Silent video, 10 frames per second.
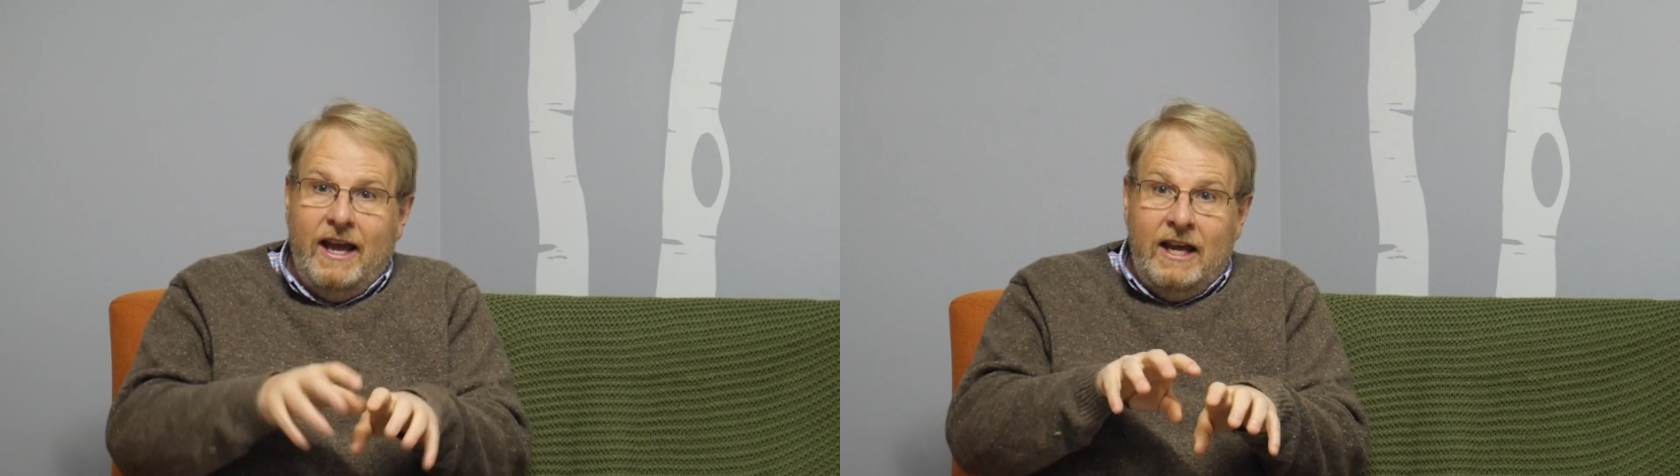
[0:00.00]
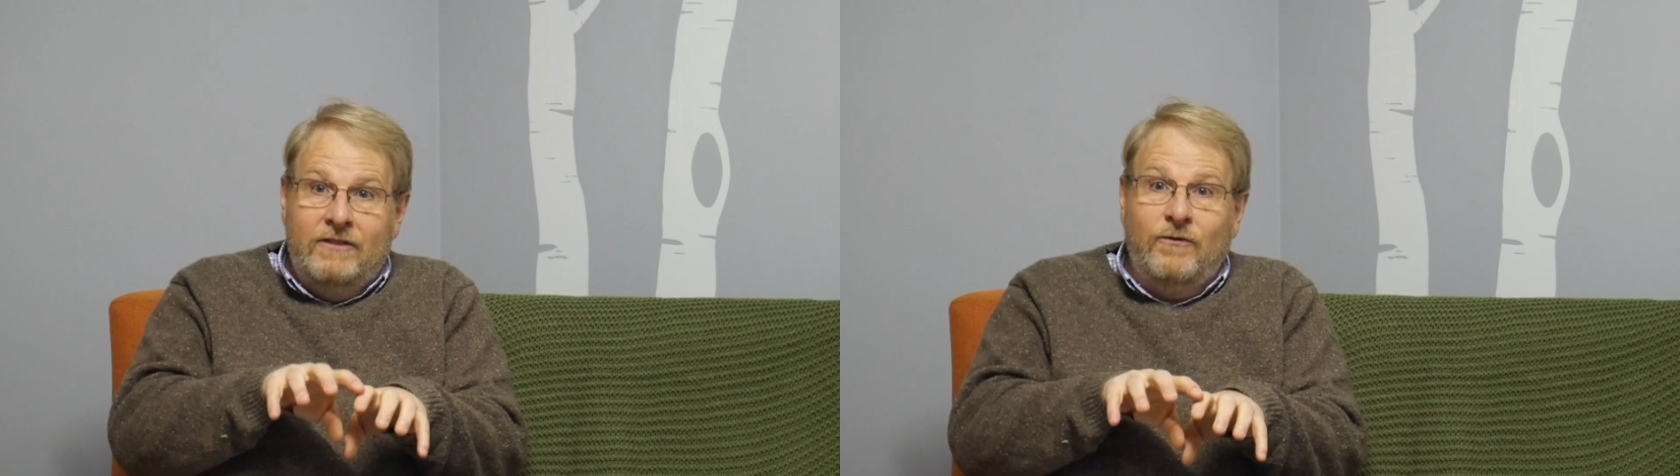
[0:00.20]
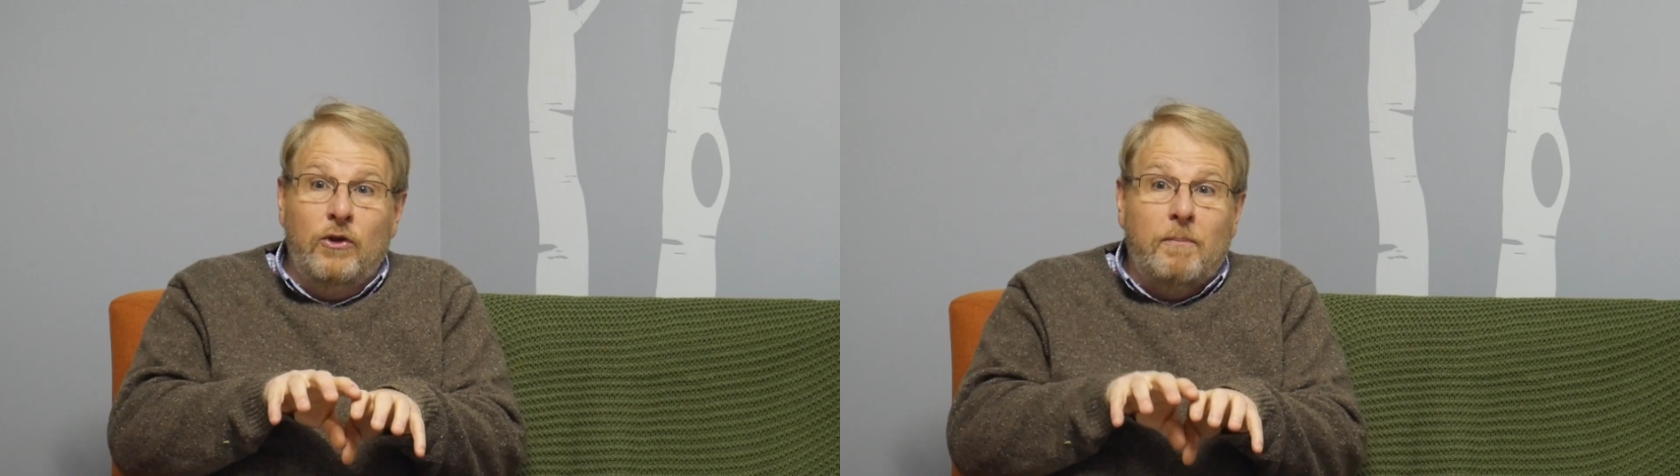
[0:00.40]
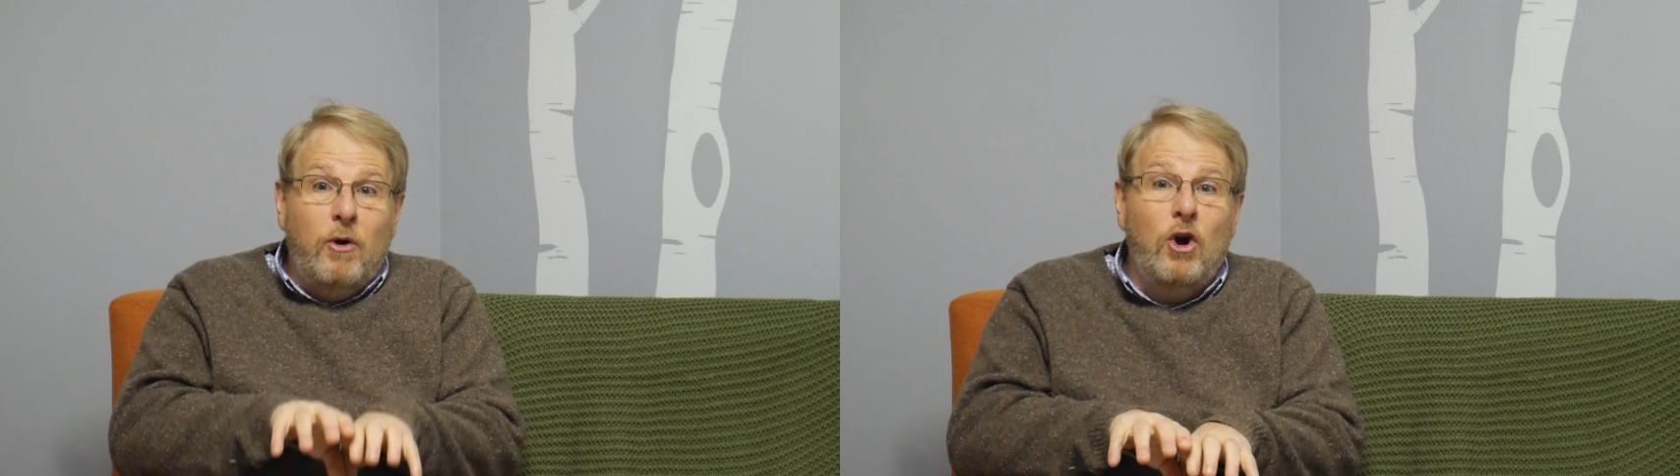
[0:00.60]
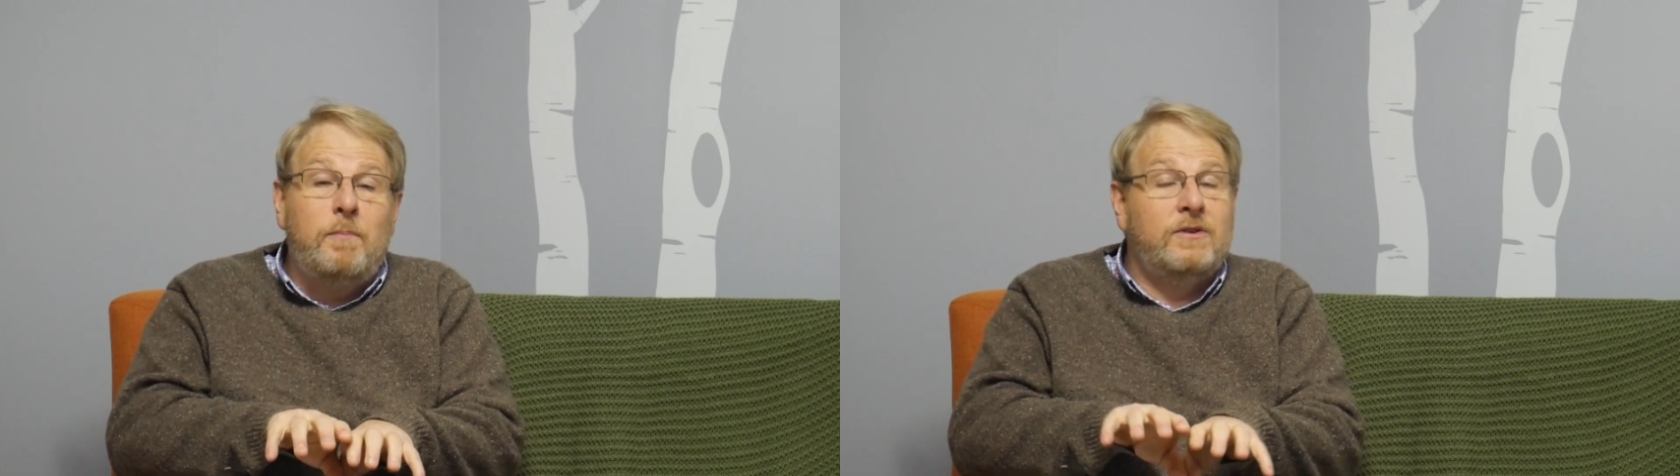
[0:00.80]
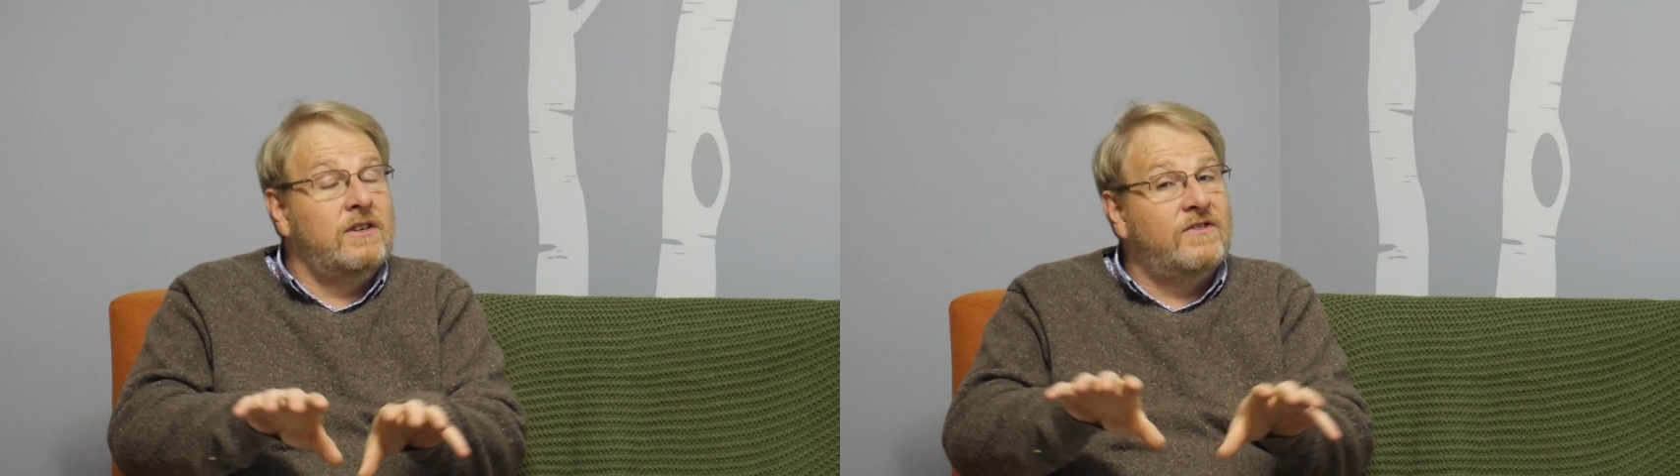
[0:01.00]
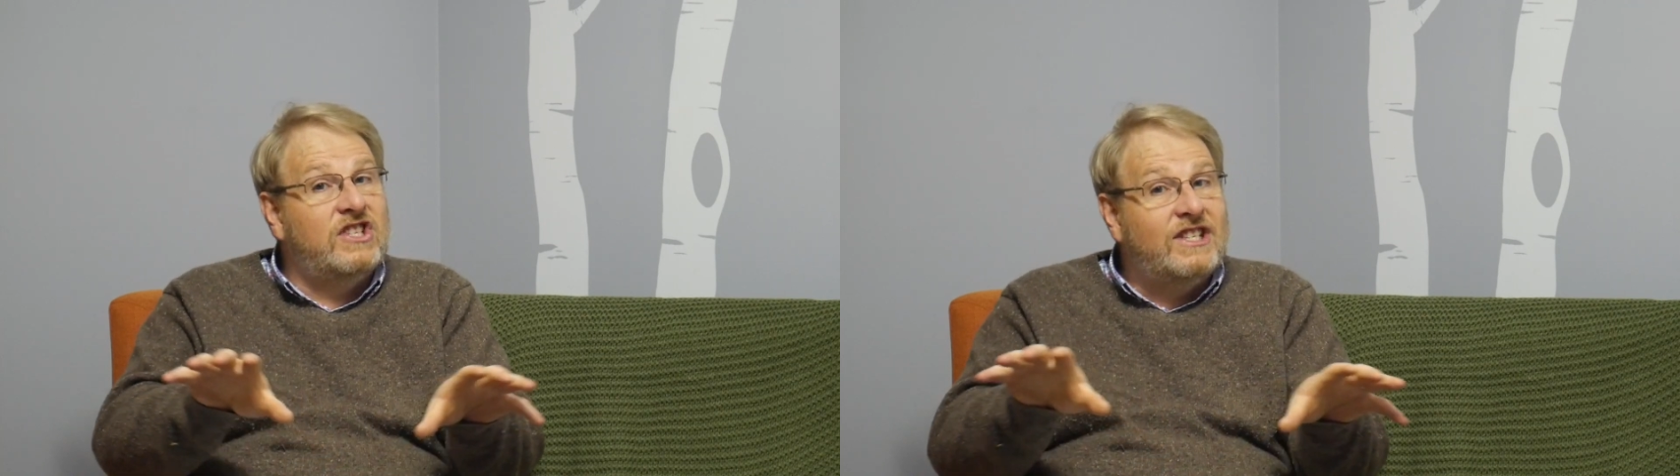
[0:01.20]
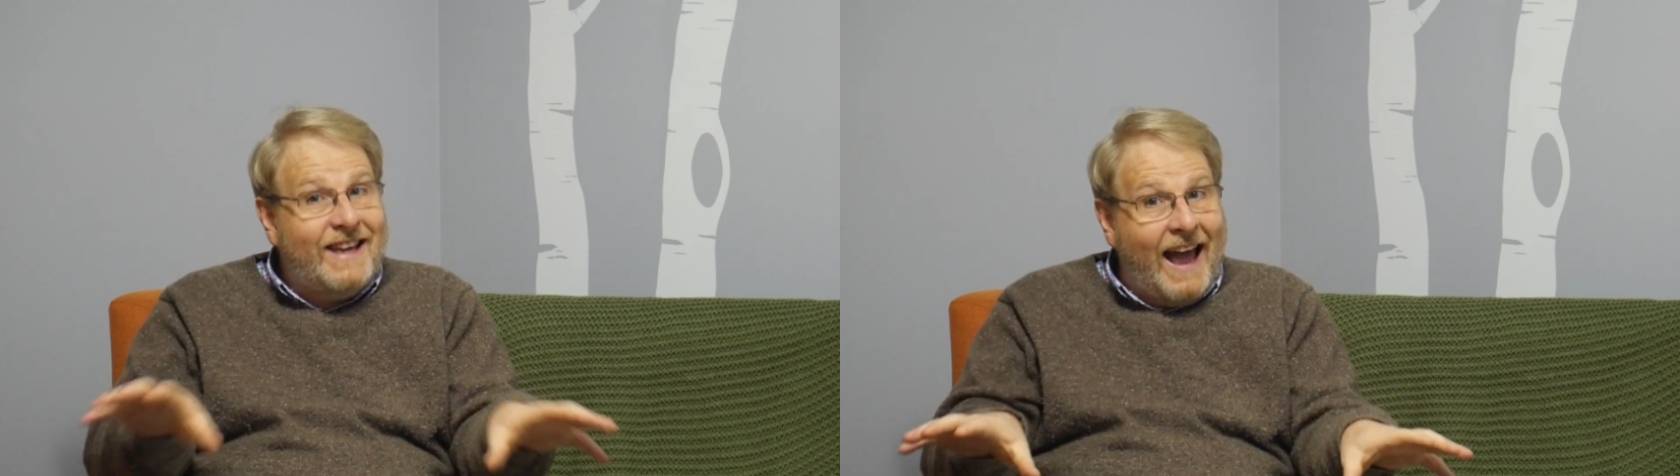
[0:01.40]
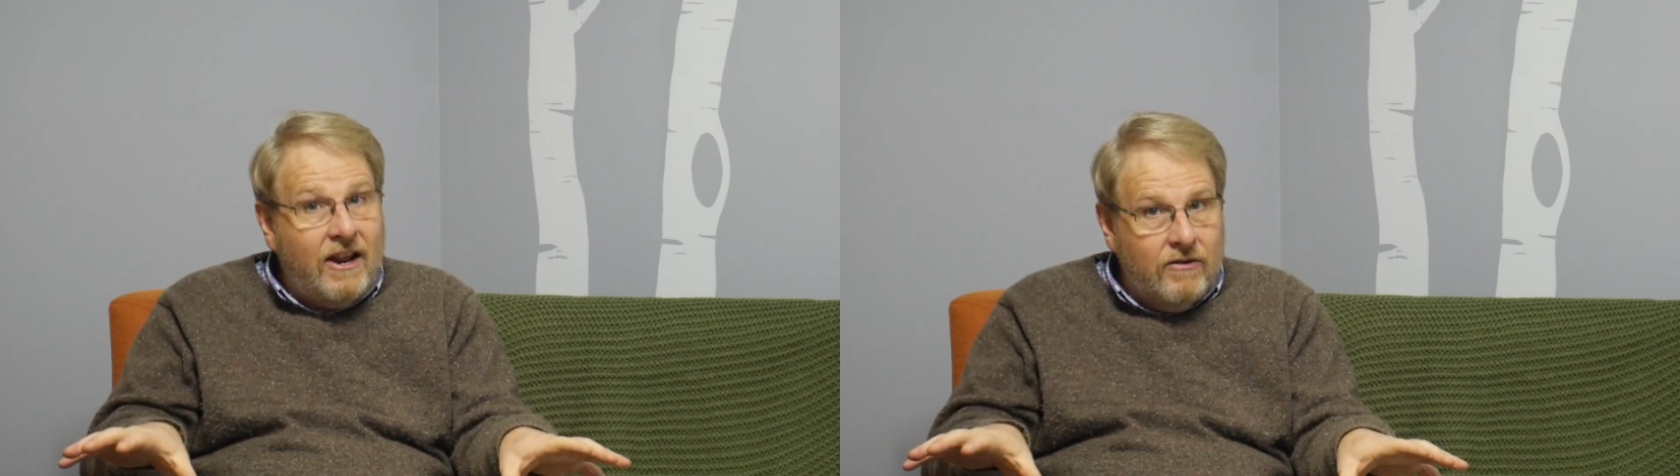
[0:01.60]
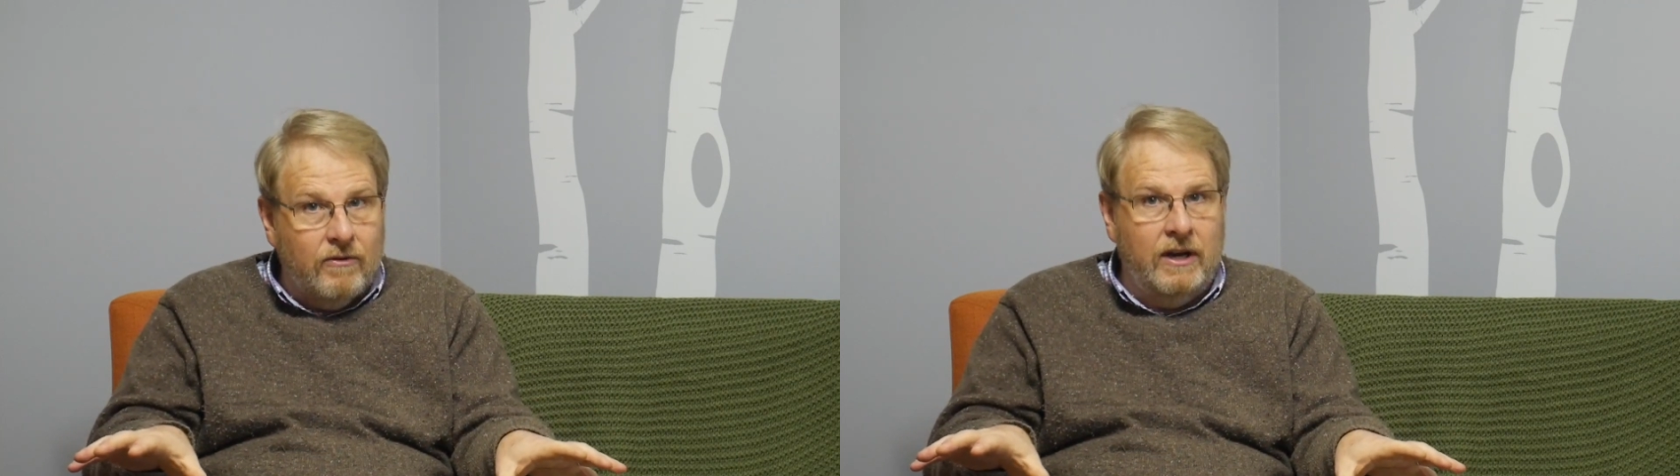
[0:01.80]
is for the purpose of
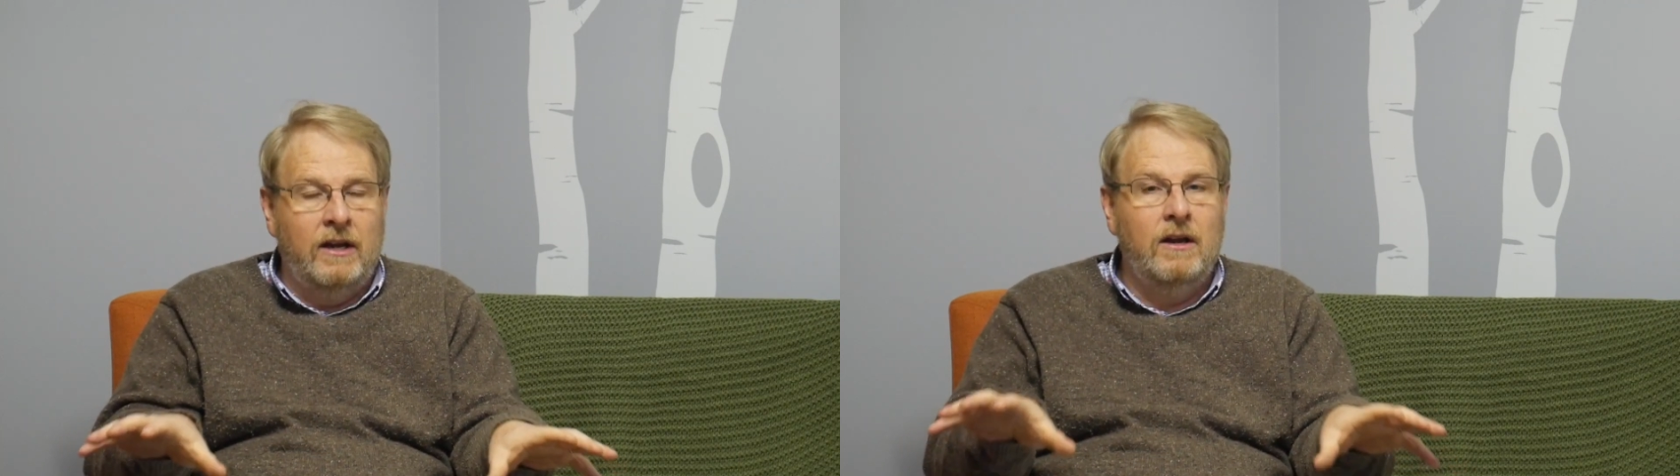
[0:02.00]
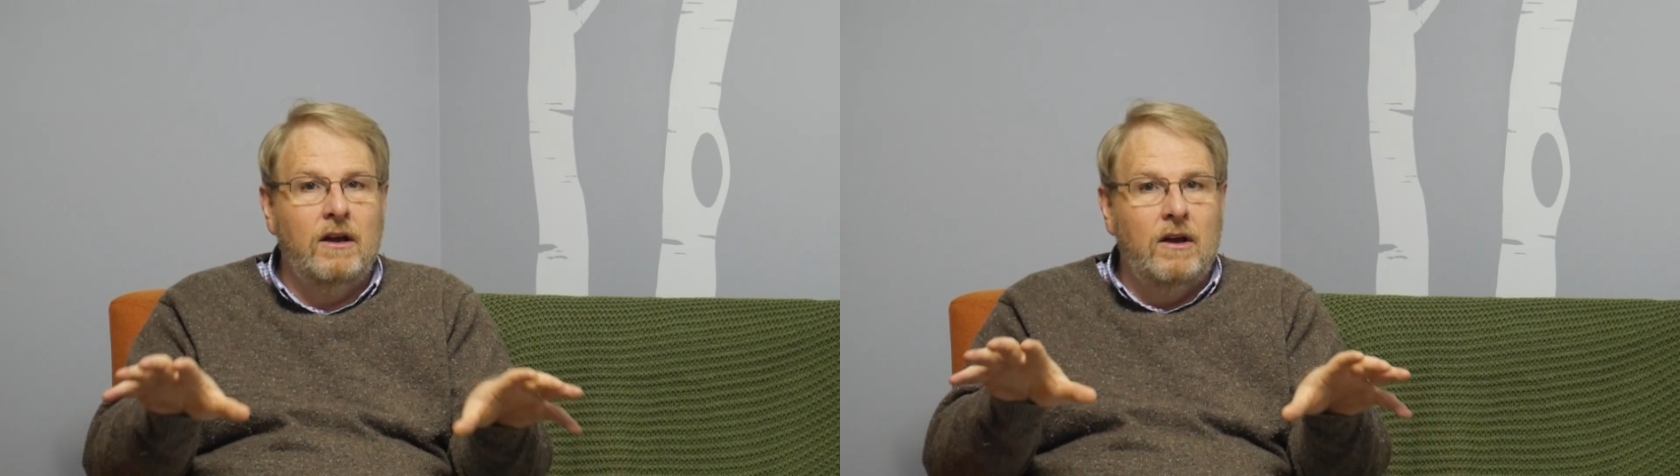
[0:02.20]
scattering